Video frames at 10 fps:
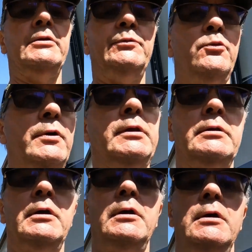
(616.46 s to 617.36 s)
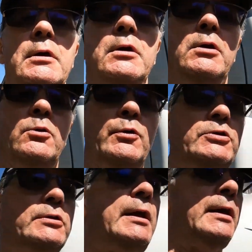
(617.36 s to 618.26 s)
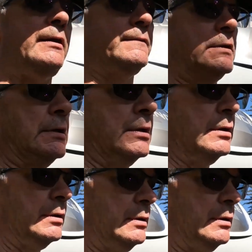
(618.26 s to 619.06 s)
this point we should have the